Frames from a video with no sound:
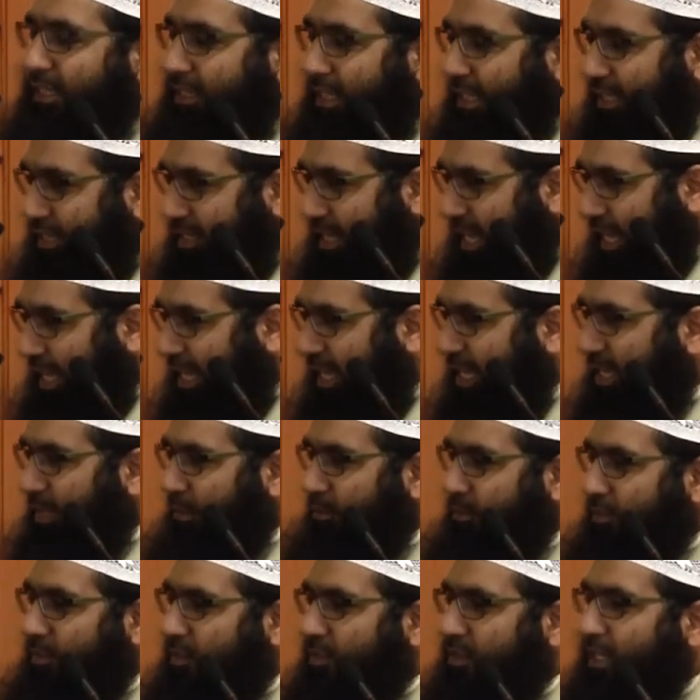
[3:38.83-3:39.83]
the
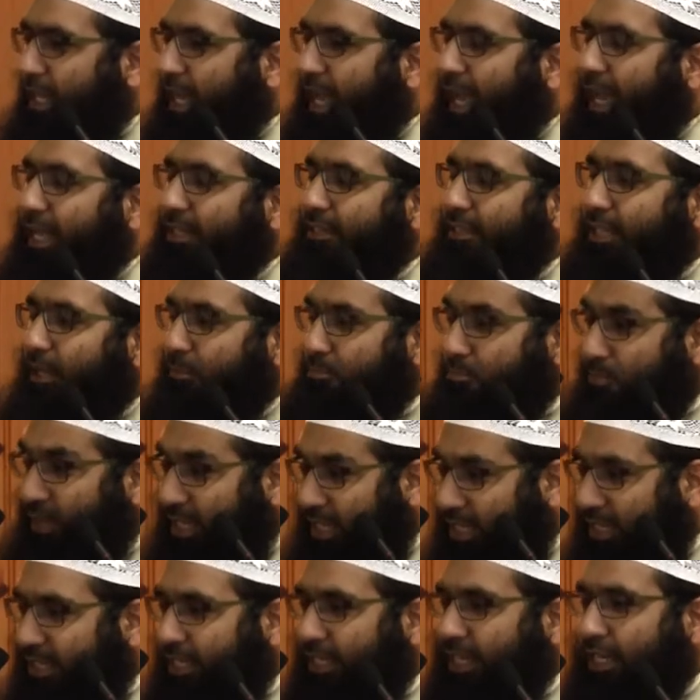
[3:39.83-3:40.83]
names and the
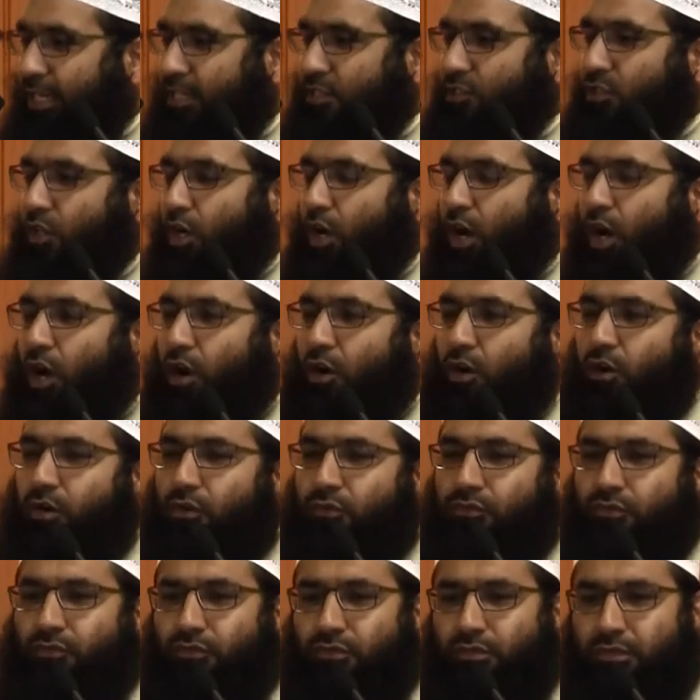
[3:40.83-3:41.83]
meanings
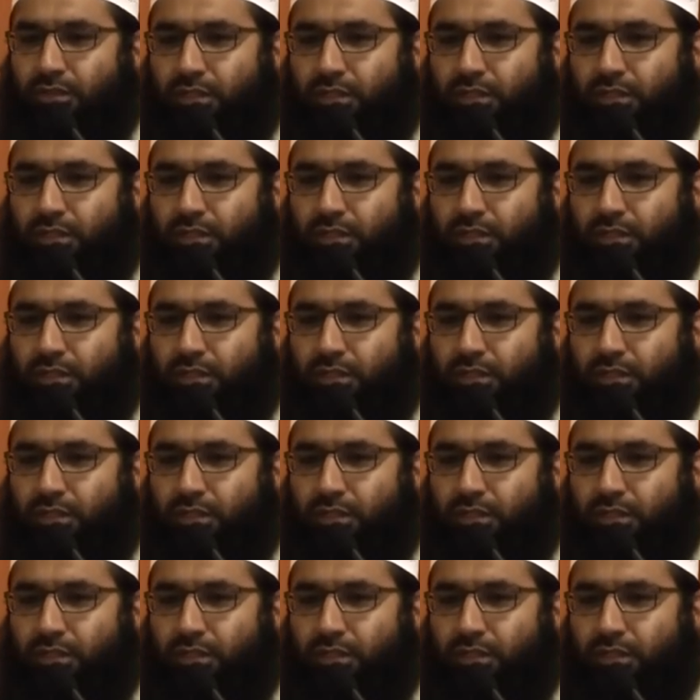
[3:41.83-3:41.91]
of